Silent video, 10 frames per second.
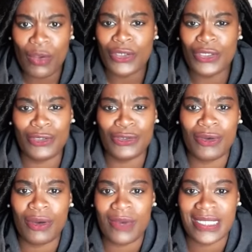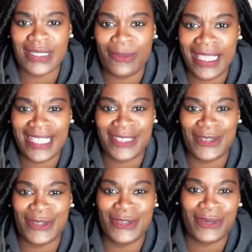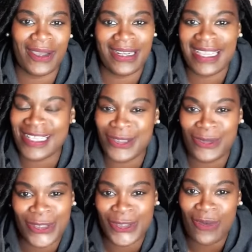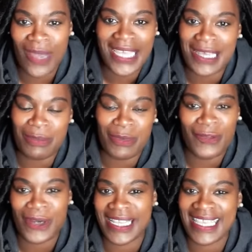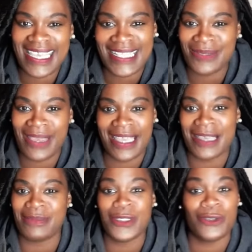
Do you do it once a week? Do you do it as soon as you wake up, before the kids wake up?